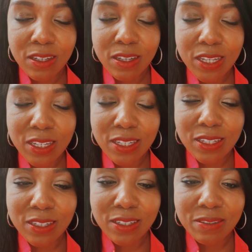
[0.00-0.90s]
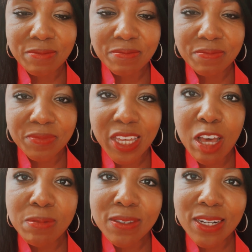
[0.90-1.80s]
it
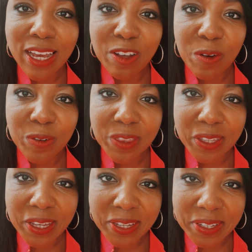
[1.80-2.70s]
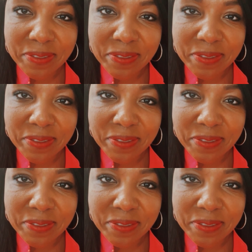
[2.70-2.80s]
helps to not overthink,